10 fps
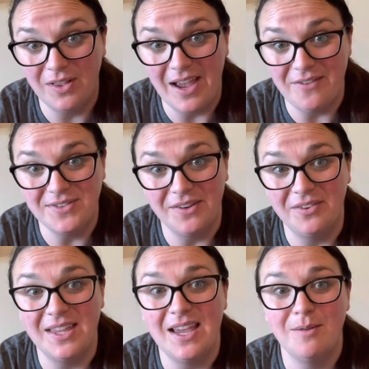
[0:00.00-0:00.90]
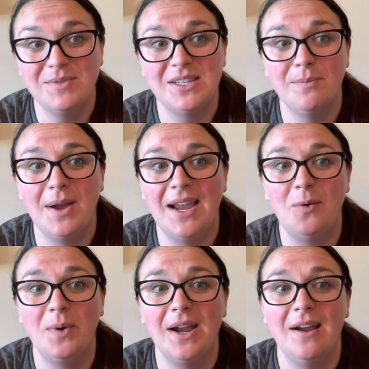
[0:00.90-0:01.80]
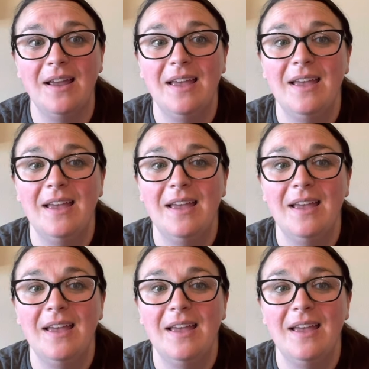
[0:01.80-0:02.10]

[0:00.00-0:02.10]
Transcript: Life definitely comes to mind where